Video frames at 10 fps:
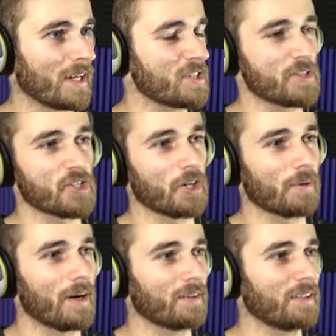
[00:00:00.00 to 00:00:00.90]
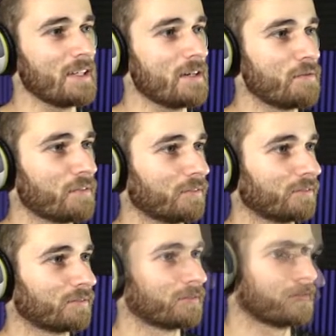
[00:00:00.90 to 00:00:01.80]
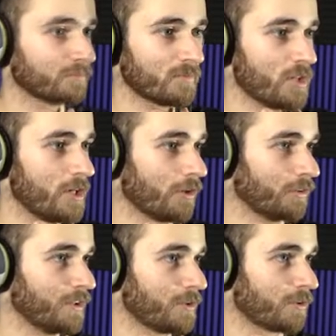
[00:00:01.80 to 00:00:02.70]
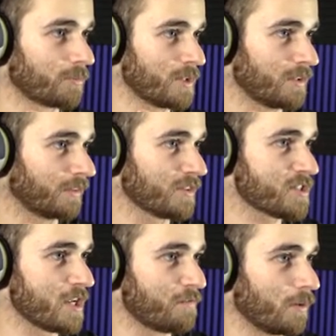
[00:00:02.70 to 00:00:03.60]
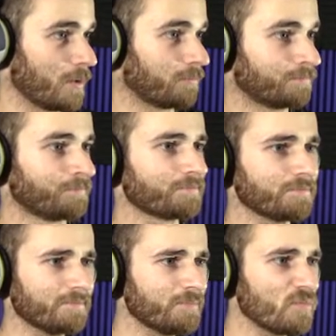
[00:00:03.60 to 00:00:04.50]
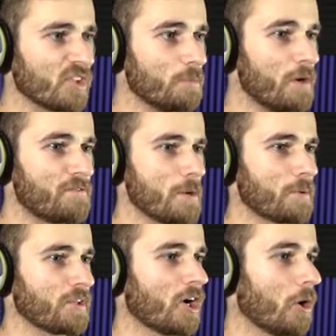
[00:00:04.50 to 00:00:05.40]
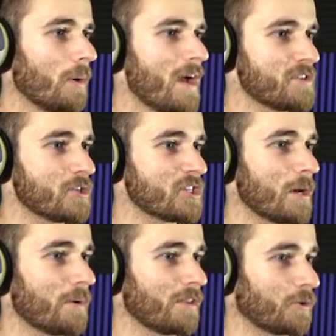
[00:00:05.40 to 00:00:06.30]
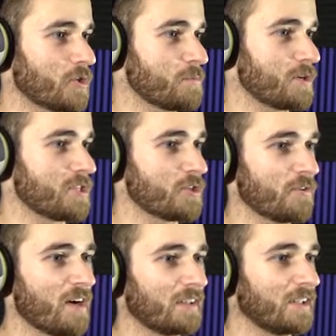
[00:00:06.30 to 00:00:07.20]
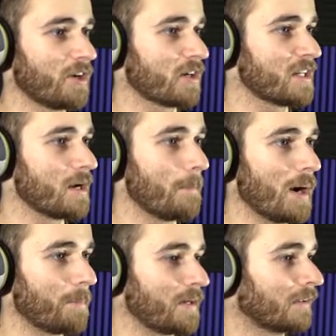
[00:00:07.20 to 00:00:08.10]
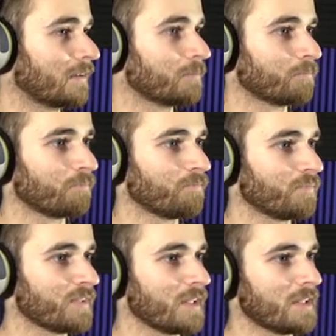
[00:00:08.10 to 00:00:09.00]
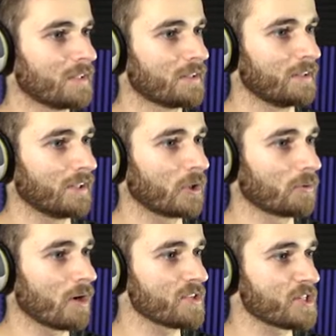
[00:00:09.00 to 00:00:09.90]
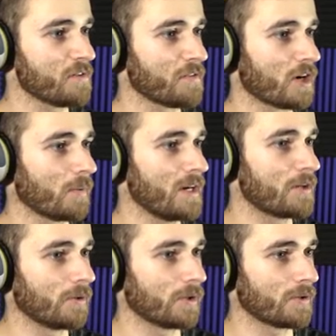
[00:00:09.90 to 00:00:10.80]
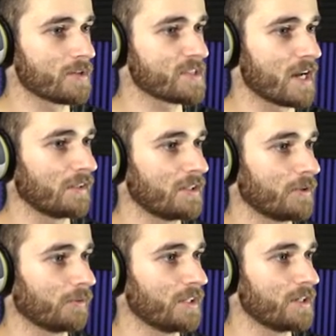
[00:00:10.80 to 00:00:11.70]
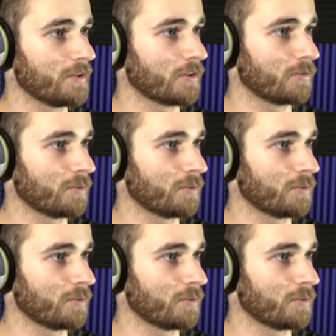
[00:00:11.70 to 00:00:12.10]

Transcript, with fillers: I guess let's turn around and leave. You hear only your own breathing. Let's step forward. Move deeper in the hallway. As you step, all the doors burst into a violent knocking and bumping. The liquid wall is still far away. Corridor is silent. You only hear your own